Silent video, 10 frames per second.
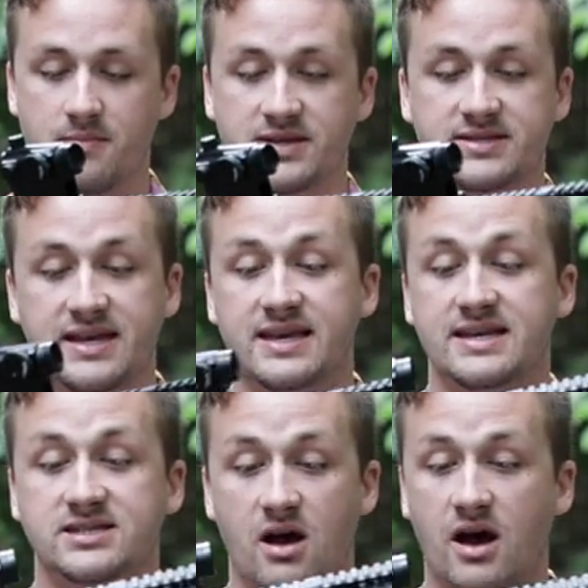This thing
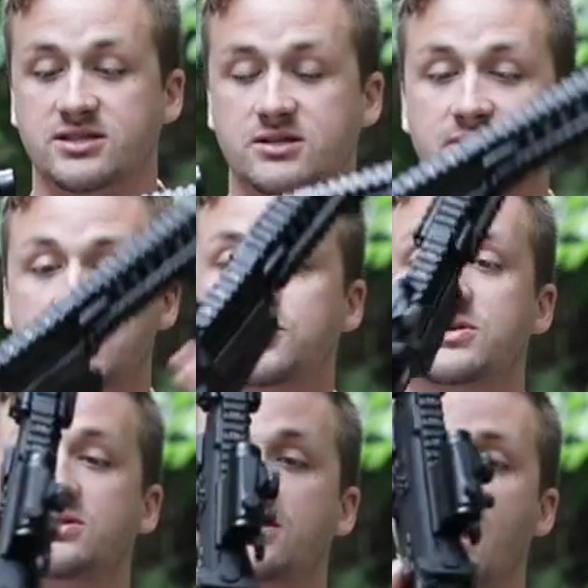is awesome. This
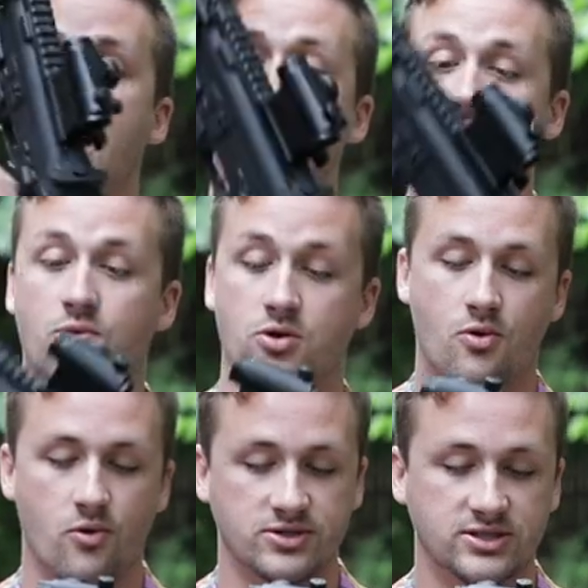was the guy's
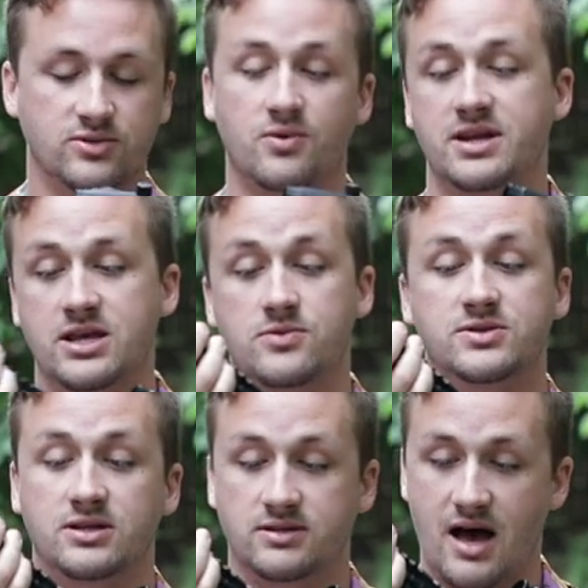workhorse. This is the one he
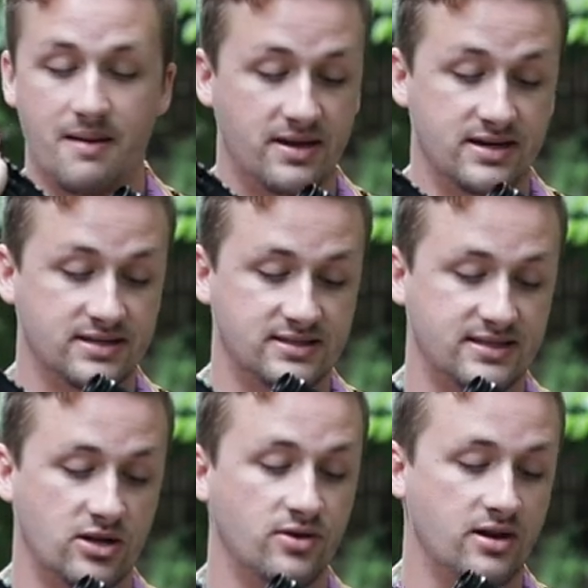used a lot, but it is
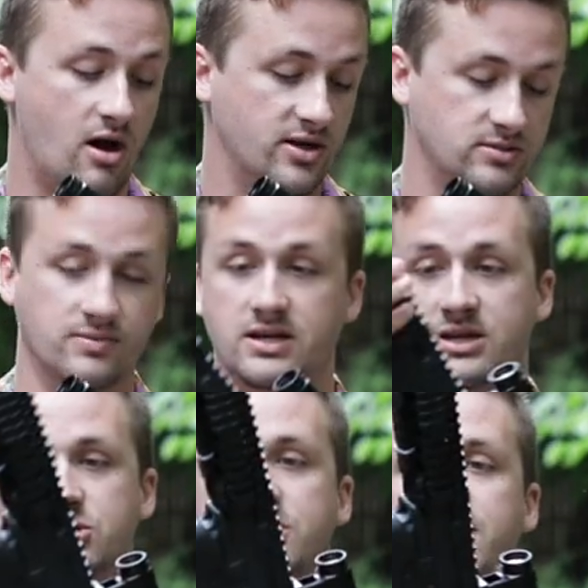still in awesome
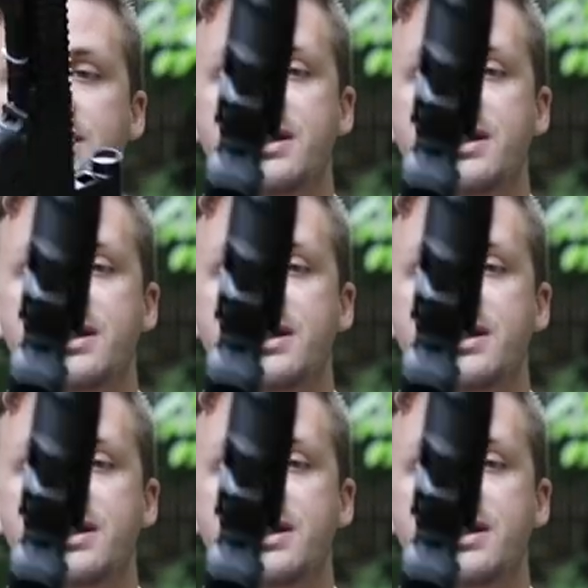condition.